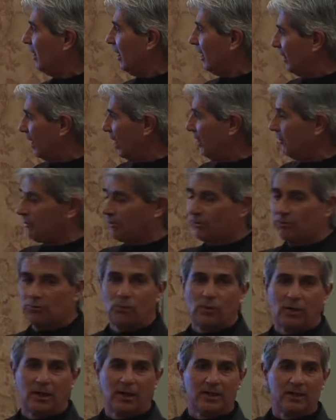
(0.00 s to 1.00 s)
in case there's
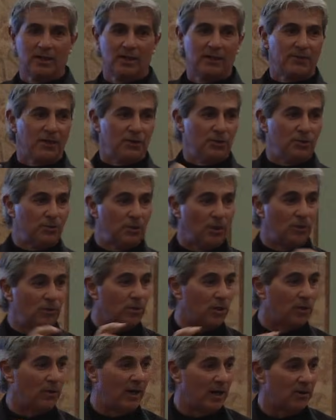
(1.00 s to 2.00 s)
one that you don't
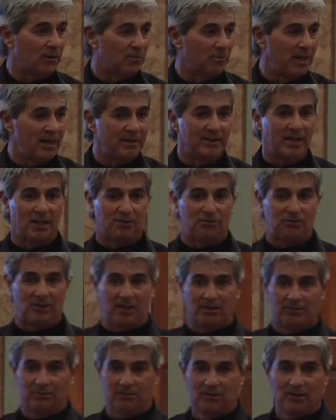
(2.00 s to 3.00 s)
know how to make that
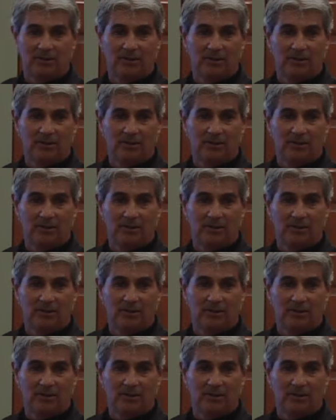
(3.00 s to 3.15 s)
sound.